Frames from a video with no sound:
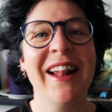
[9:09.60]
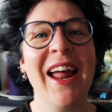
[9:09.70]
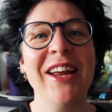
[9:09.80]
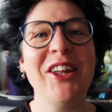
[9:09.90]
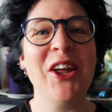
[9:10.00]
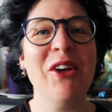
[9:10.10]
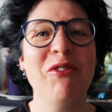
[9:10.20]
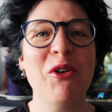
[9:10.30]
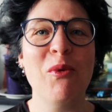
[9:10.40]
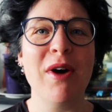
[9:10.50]
Thank you
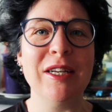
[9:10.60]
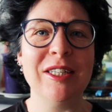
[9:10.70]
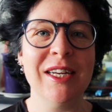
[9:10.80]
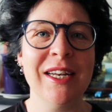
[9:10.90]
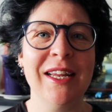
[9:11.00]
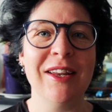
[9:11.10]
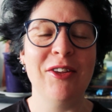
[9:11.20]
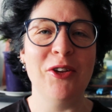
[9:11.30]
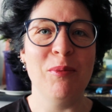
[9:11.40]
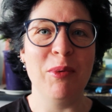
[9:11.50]
for watching this
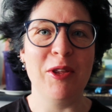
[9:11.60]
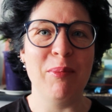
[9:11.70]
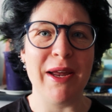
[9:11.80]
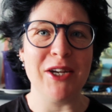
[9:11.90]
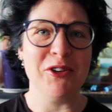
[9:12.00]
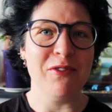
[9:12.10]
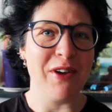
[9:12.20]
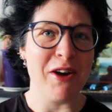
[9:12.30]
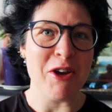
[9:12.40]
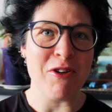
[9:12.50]
super special,
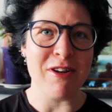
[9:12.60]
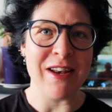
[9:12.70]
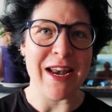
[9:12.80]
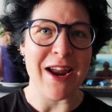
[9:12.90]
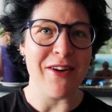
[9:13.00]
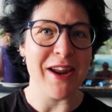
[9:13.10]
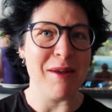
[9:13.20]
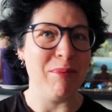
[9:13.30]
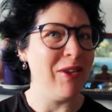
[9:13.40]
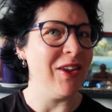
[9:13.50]
very ordinary
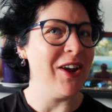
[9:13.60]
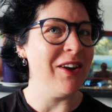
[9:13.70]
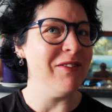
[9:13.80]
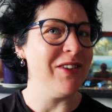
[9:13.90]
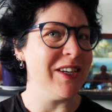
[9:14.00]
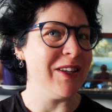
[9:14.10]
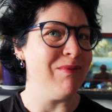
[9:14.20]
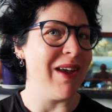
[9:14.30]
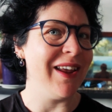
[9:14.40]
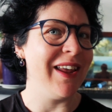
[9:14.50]
episode of
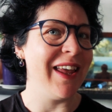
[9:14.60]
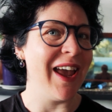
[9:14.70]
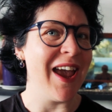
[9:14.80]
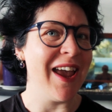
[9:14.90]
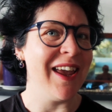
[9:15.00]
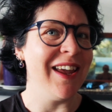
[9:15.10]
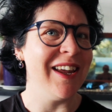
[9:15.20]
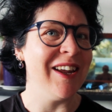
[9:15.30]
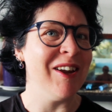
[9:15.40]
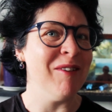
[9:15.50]
Just Make
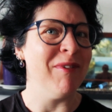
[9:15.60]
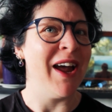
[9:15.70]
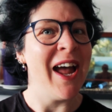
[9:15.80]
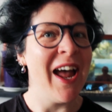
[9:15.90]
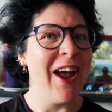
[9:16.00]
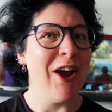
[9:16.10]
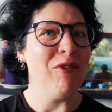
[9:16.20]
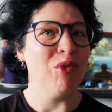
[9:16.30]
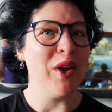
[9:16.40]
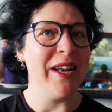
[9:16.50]
Game.
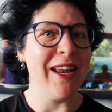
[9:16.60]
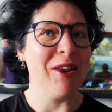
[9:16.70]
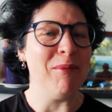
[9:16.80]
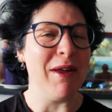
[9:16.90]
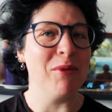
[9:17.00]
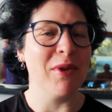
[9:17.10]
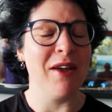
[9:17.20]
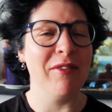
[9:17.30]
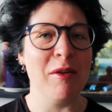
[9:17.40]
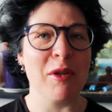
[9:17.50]
Hopefully next month we'll
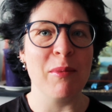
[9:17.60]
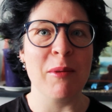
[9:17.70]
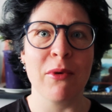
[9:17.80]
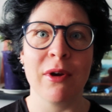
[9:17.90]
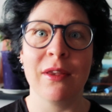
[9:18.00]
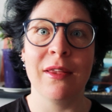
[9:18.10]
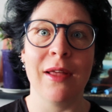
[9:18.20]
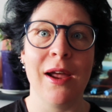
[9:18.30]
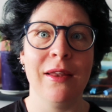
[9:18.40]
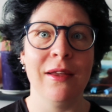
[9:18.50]
have something a bit more
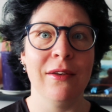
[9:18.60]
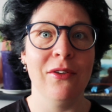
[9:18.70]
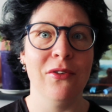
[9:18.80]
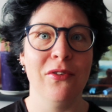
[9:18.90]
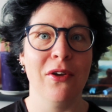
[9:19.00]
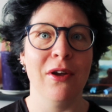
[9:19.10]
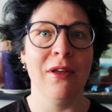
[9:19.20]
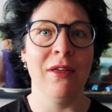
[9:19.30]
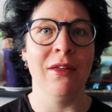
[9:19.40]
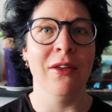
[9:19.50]
exciting to show
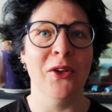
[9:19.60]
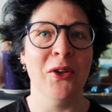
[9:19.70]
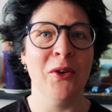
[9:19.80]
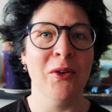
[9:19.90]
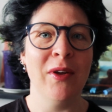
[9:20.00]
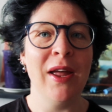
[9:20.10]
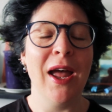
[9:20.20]
you.